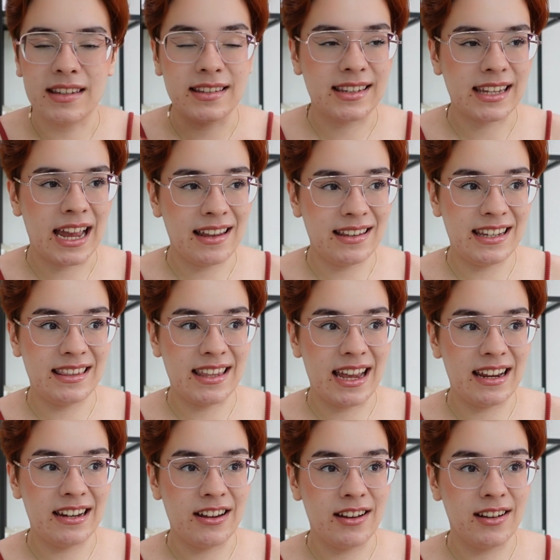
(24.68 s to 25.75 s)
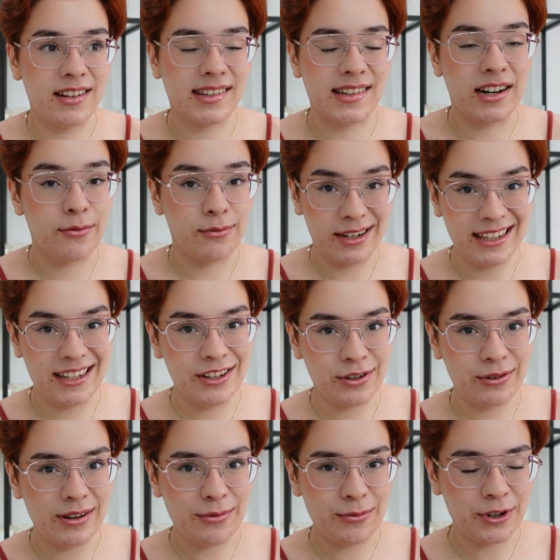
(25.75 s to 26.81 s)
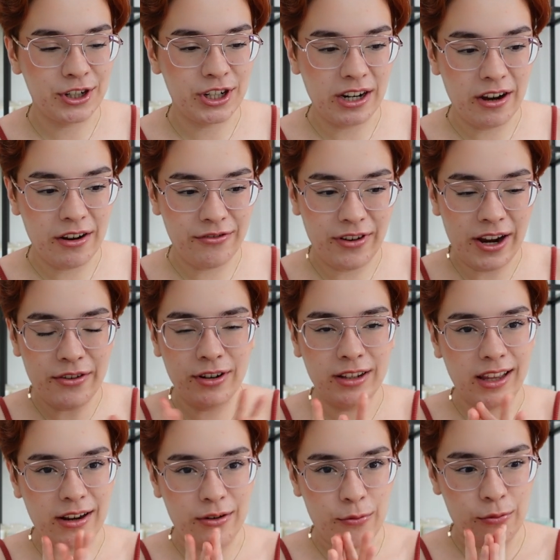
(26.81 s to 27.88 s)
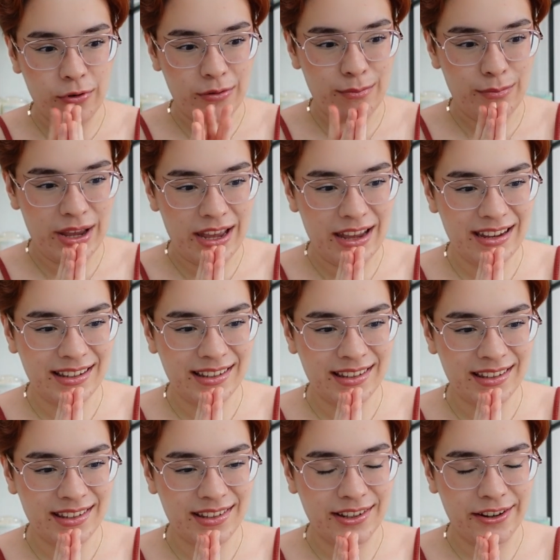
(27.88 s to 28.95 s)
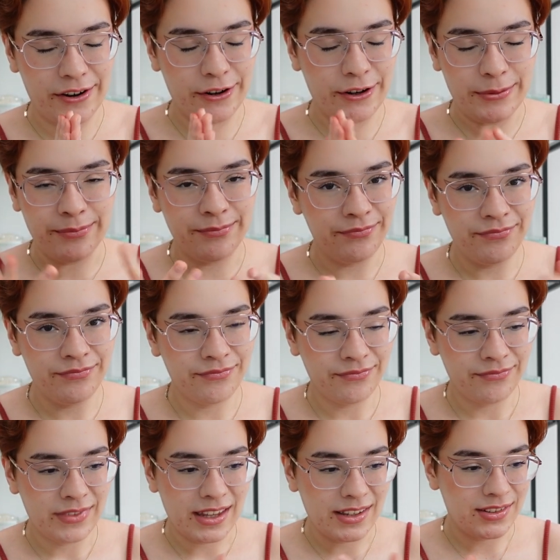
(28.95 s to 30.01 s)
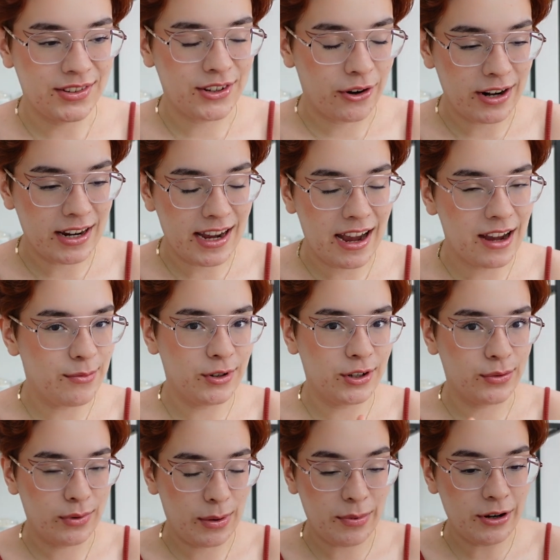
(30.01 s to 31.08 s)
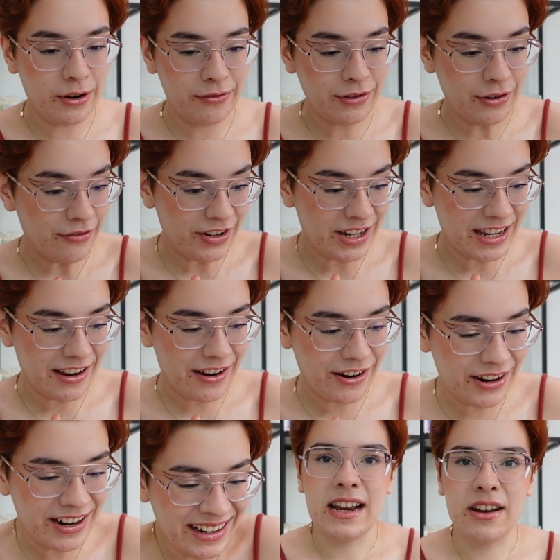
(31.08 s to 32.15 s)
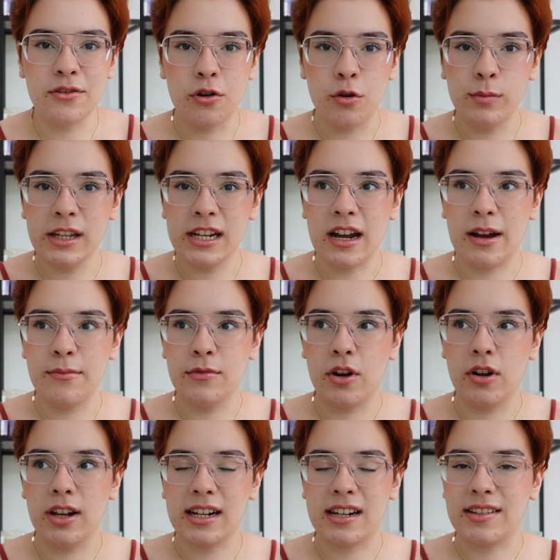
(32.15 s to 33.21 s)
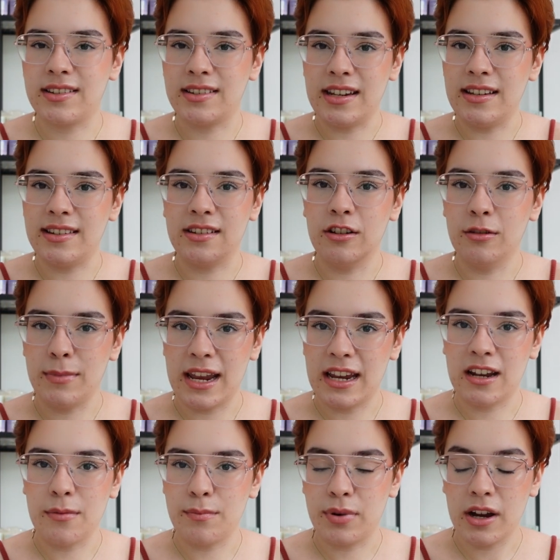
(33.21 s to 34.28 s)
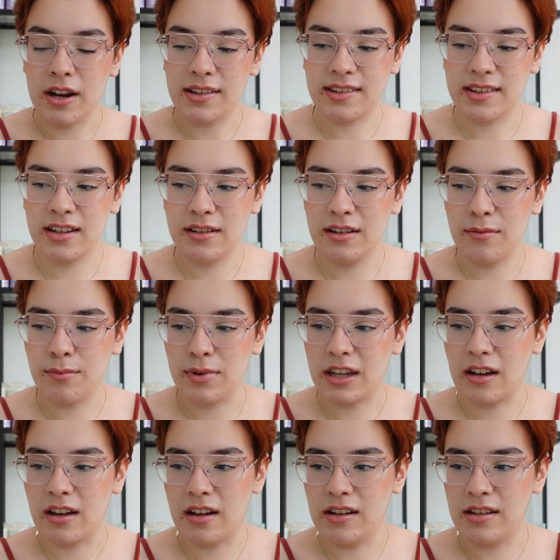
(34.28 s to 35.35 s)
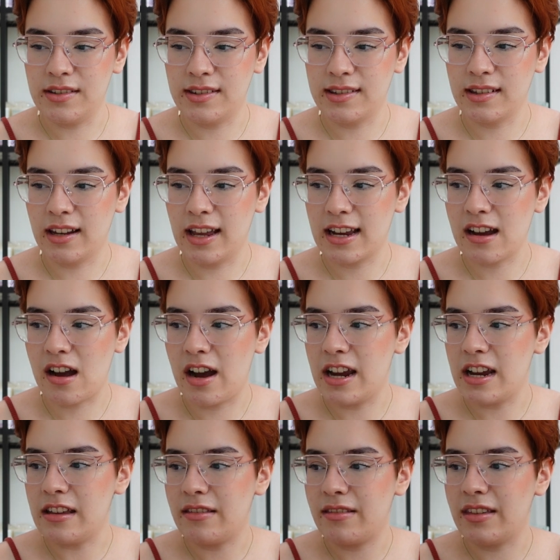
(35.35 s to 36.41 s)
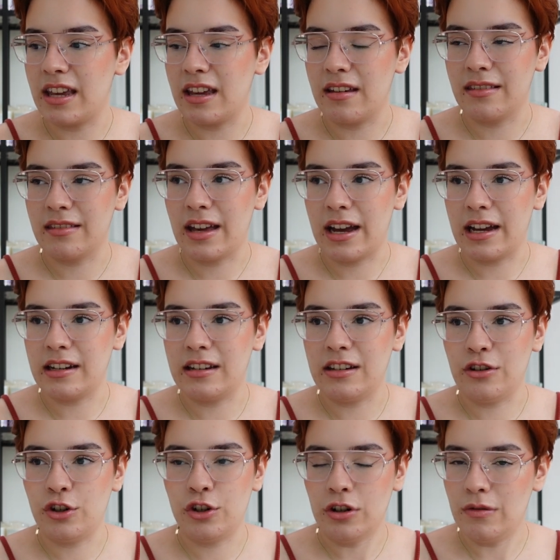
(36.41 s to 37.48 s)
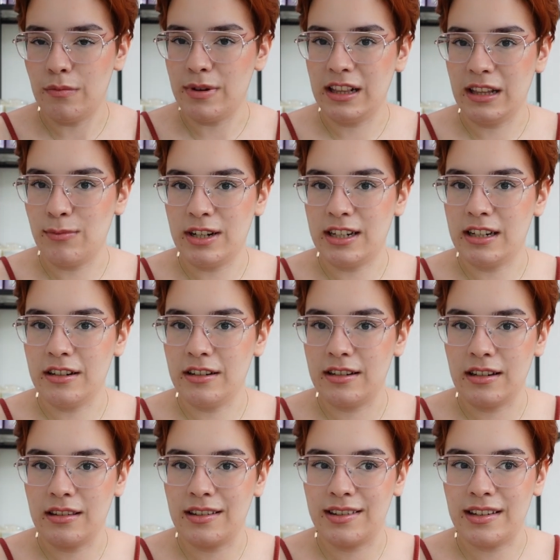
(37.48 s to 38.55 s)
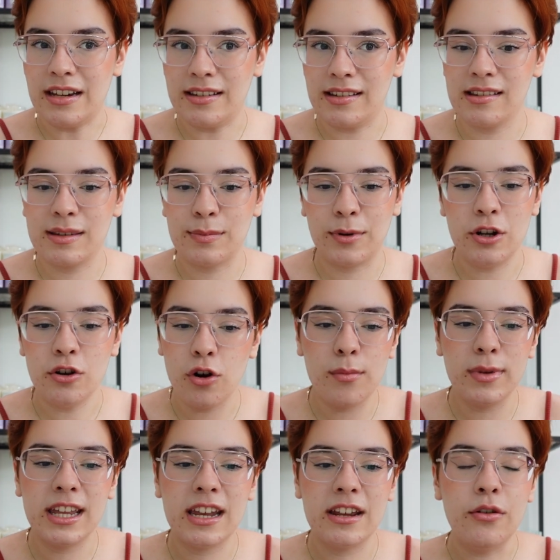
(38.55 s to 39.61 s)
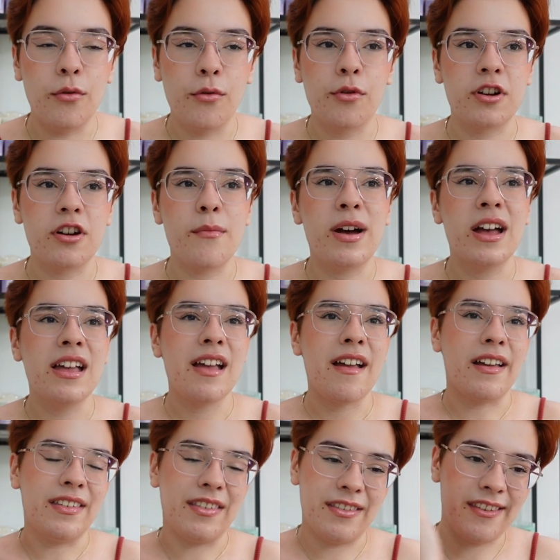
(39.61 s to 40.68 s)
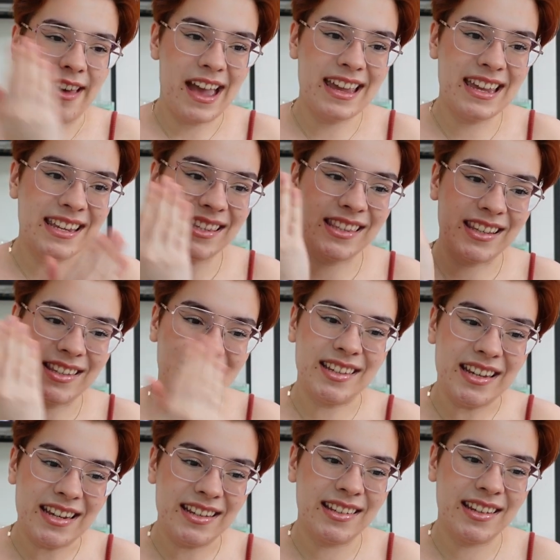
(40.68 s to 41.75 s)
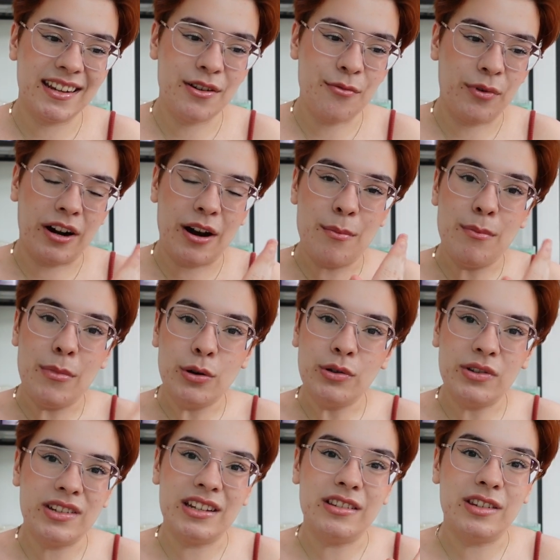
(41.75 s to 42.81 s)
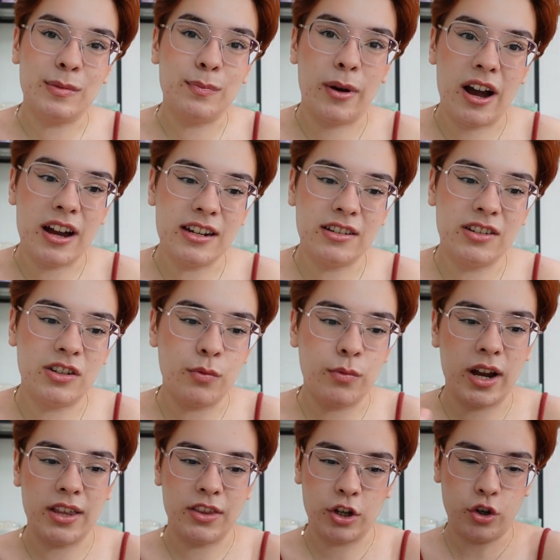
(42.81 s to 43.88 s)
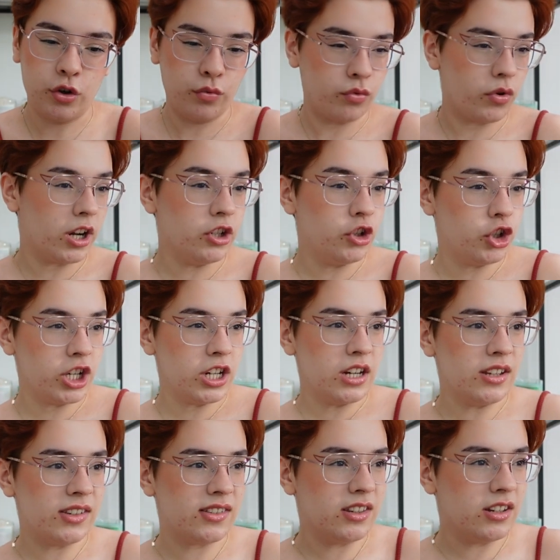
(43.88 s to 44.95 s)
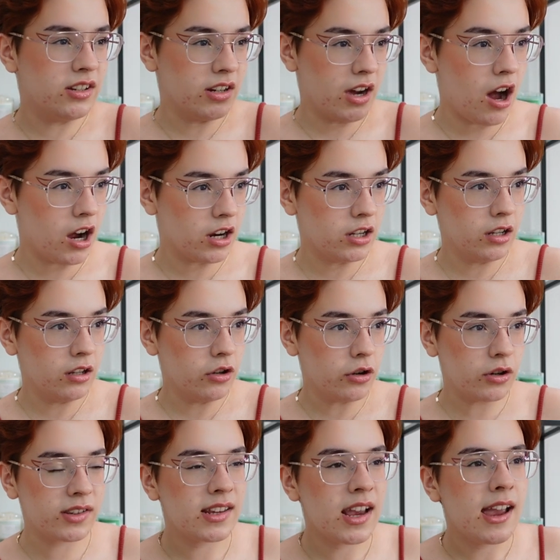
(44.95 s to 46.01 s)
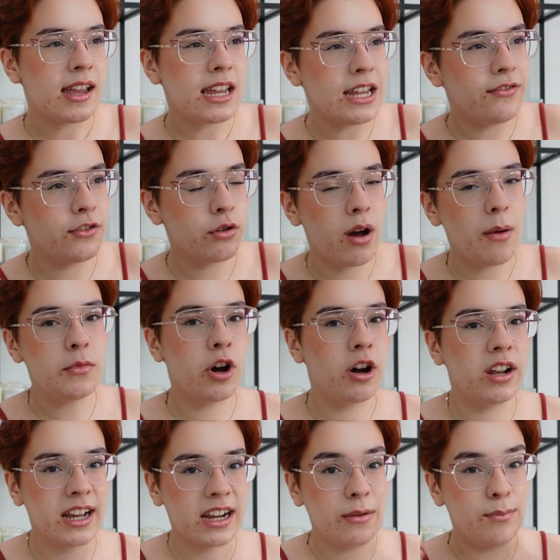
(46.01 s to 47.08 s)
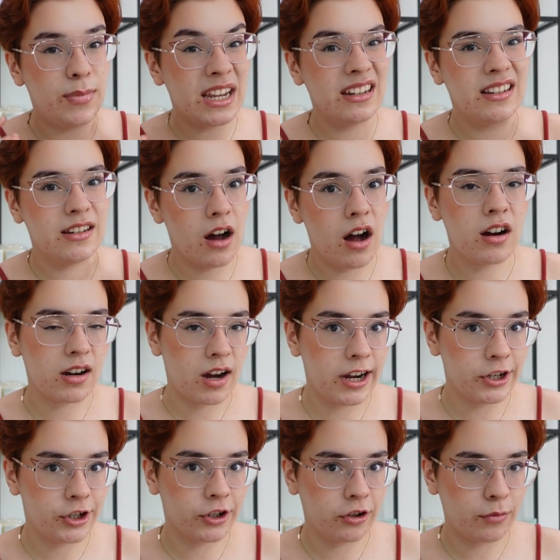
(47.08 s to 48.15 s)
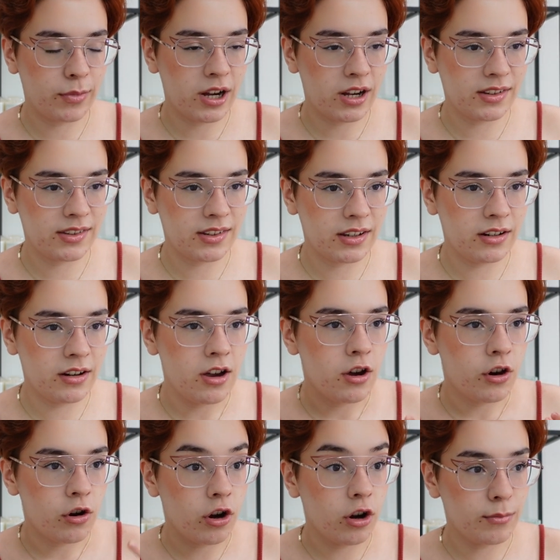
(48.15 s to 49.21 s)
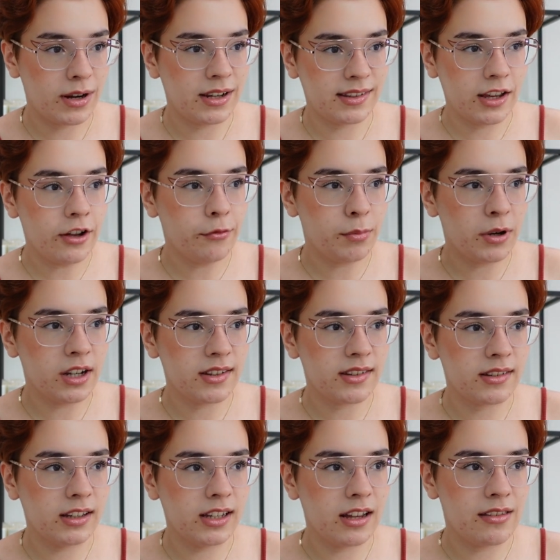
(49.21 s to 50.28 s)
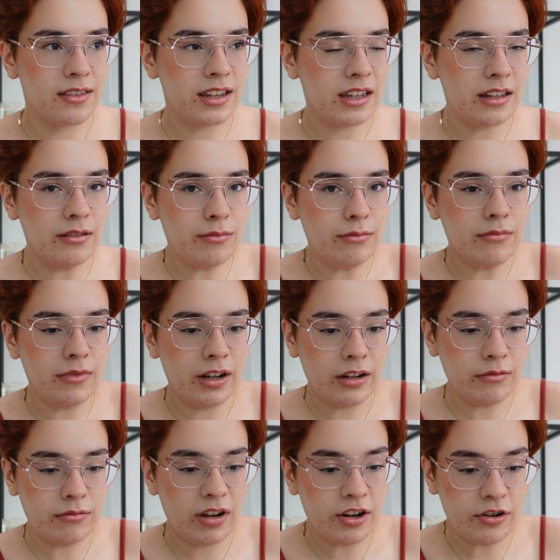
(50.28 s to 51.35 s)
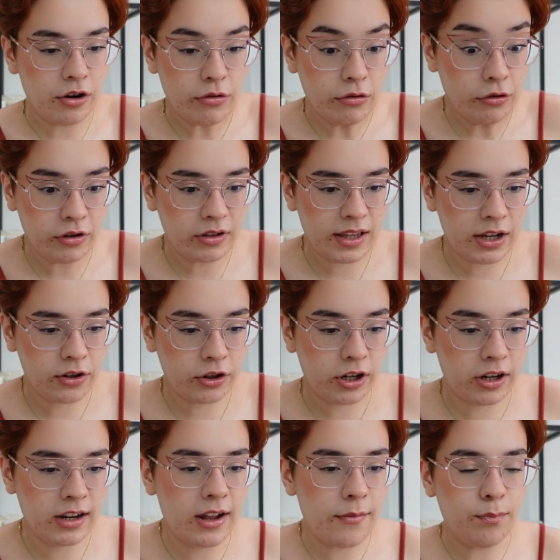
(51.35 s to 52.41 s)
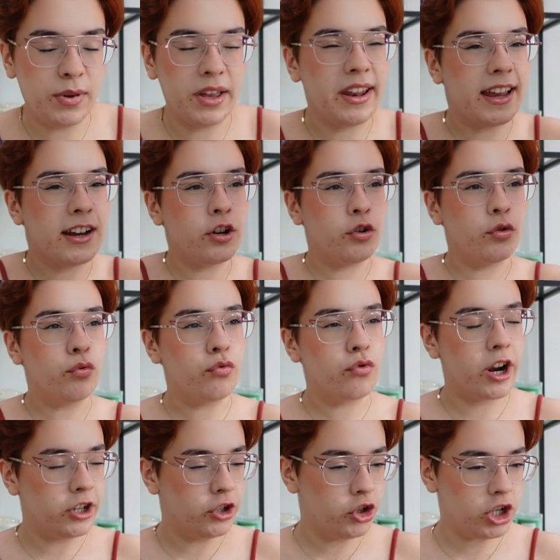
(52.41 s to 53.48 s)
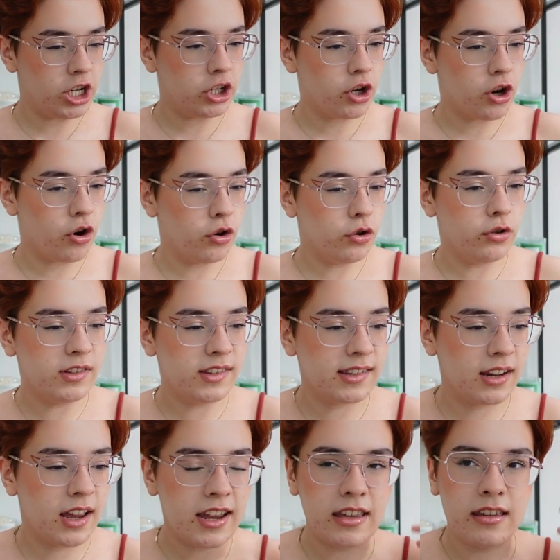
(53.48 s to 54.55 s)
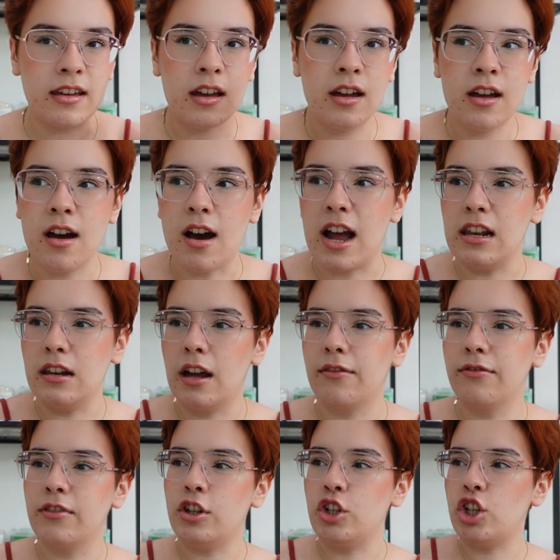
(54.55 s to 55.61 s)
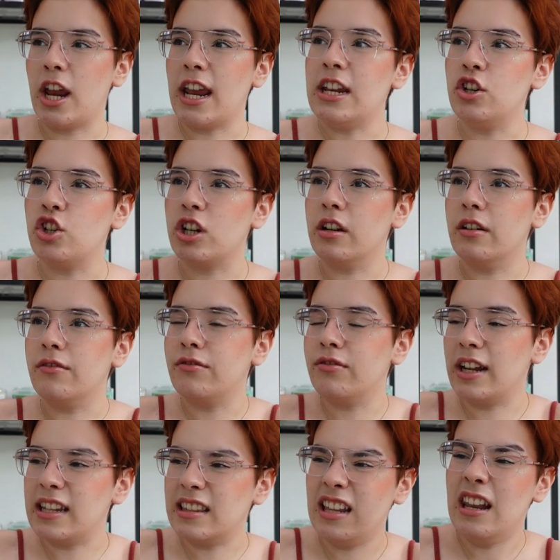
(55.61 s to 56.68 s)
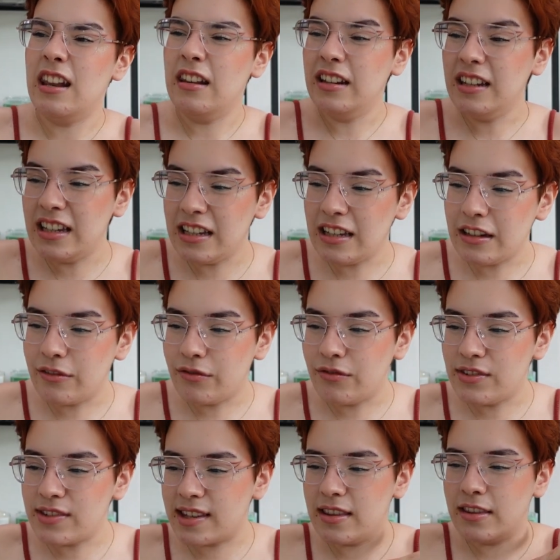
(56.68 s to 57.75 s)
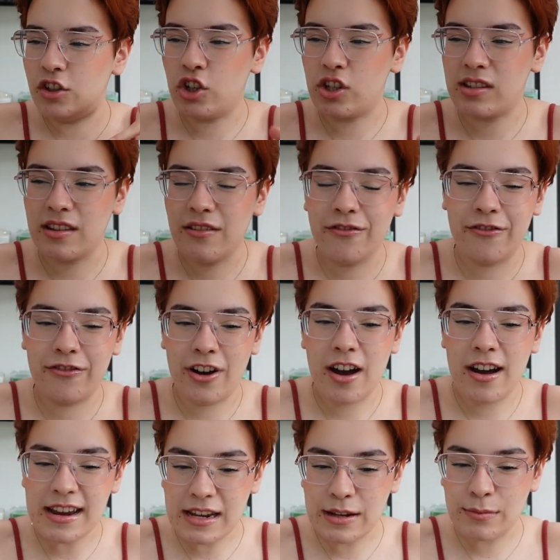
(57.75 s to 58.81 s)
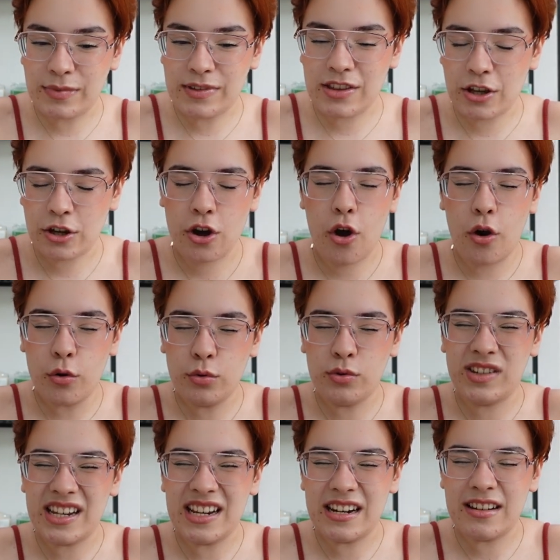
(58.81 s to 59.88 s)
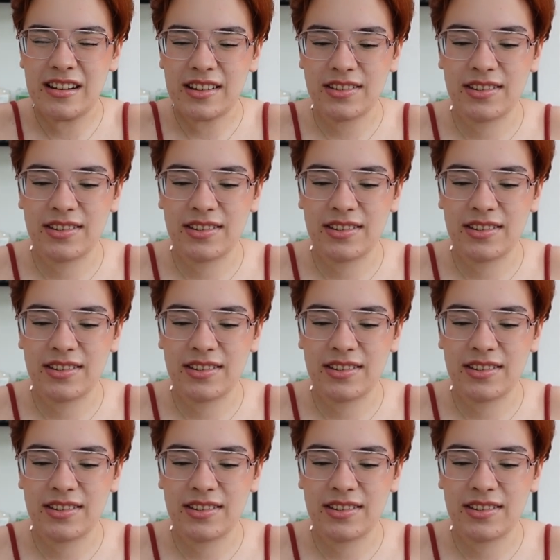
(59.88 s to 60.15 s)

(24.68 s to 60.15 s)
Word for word: Since Kat did that in hers and I really enjoyed watching her favourite like autumn picks, so sorry Kat, I'm just ripping off your video. Now normally I'm not like a seasonal makeup person because like I think that you shouldn't be limited to the seasons, but normally in autumn that is the season where I'm most inspired to wear the grunginess, the darker looks. Even though I'm not like a big dark eyeshadow person, on myself personally I think I don't look that good in it, but like grungy tones, like I love the changing of like the leaves and just the vibes, the coziness.